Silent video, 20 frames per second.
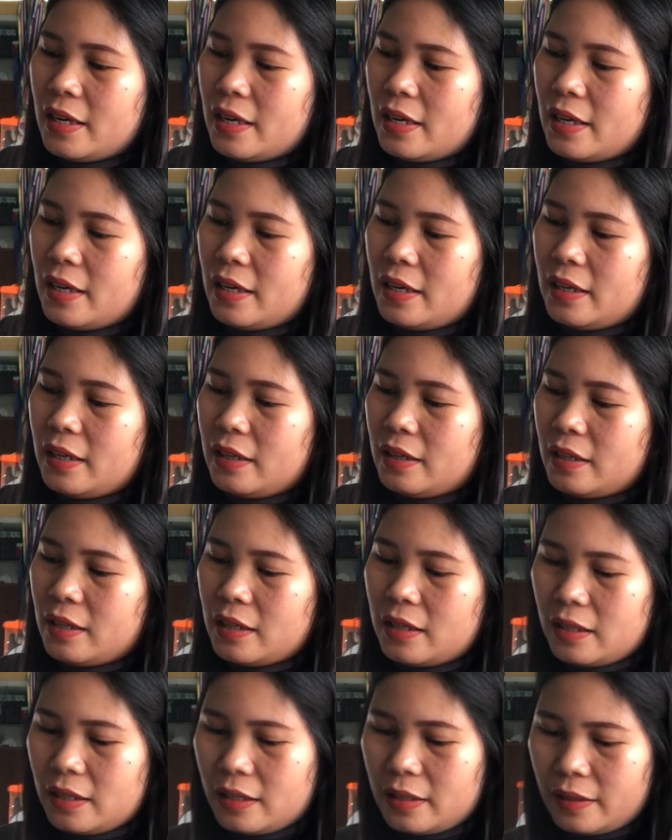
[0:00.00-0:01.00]
and
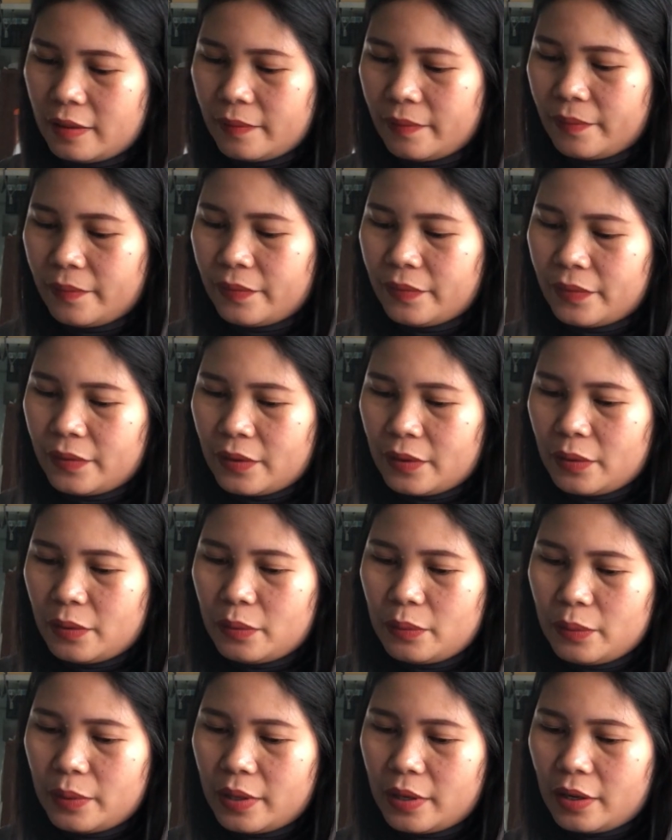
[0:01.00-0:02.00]

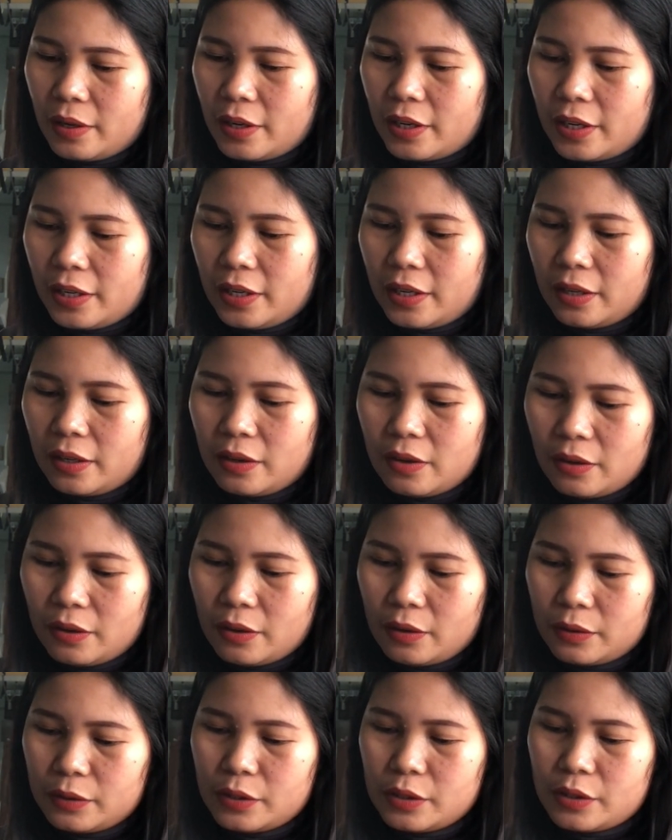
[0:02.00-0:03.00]
we are gonna
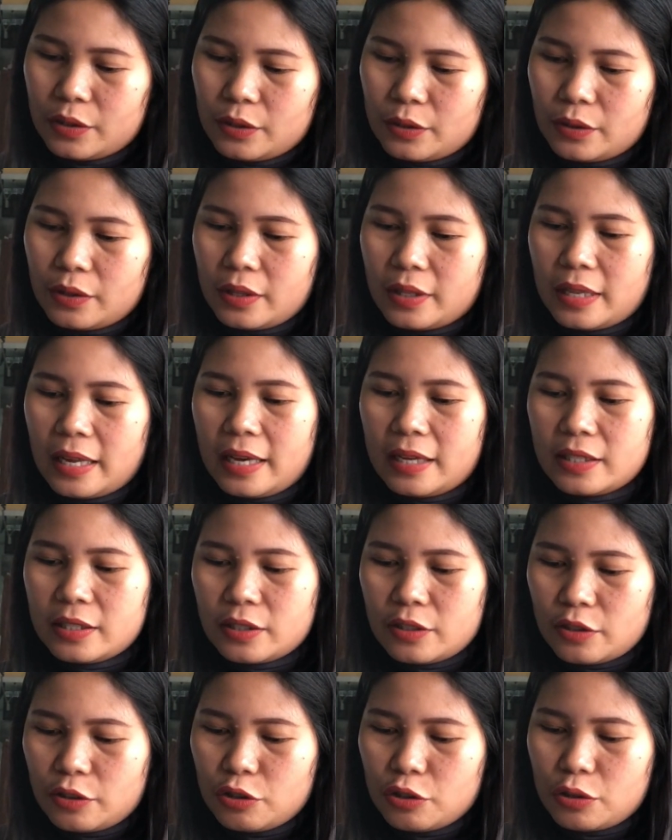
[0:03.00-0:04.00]
go to the next
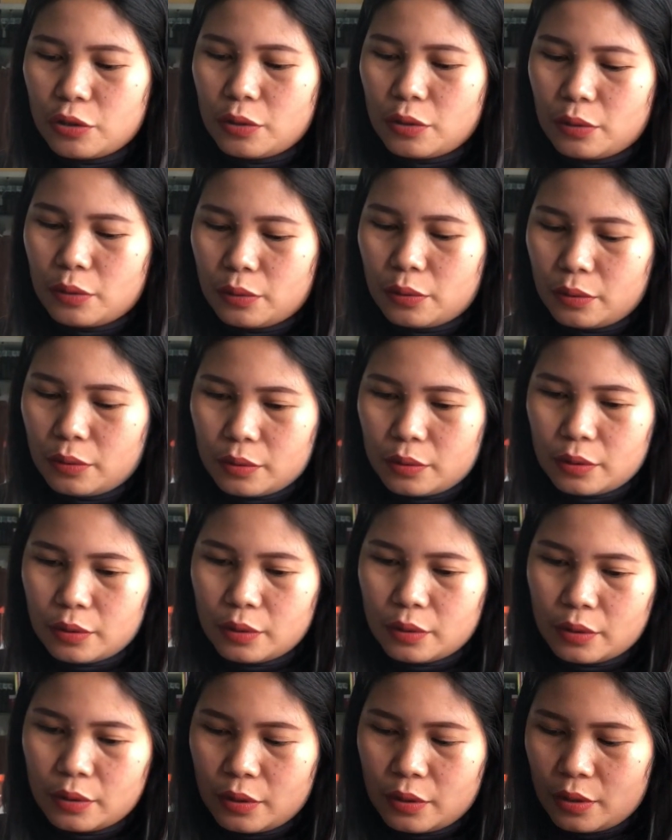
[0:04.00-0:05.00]
shoes.
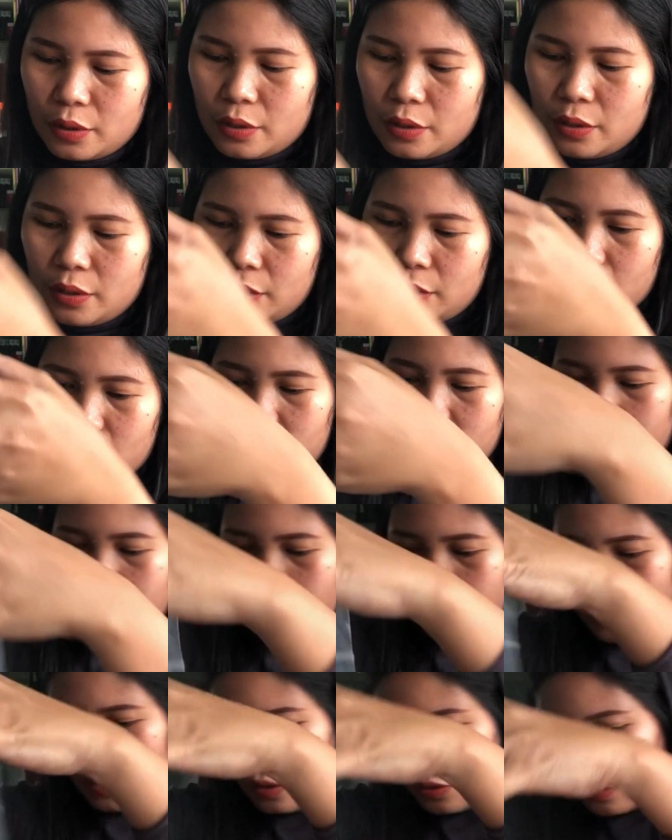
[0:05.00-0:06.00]

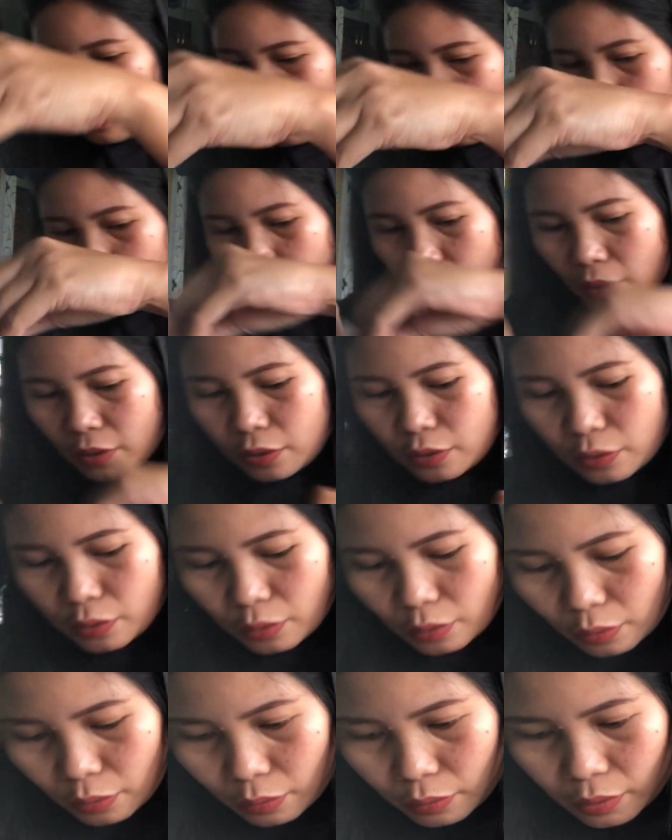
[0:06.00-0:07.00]
These shoes, there's
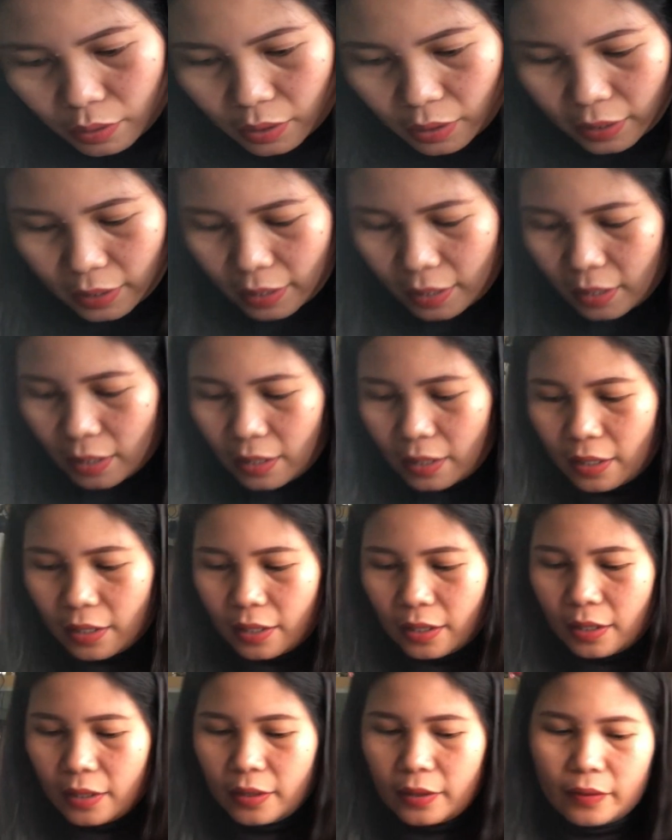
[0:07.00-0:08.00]
no silica
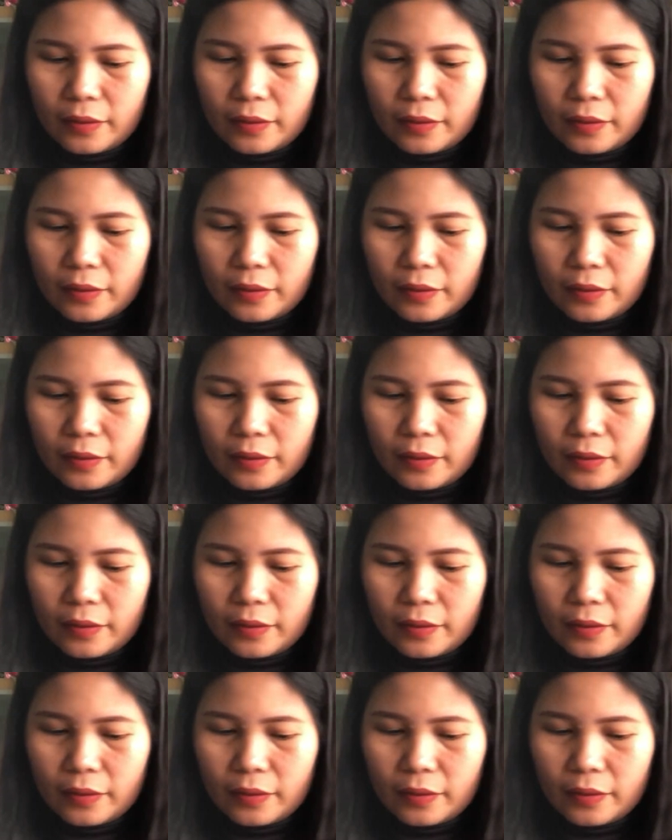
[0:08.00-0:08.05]
here.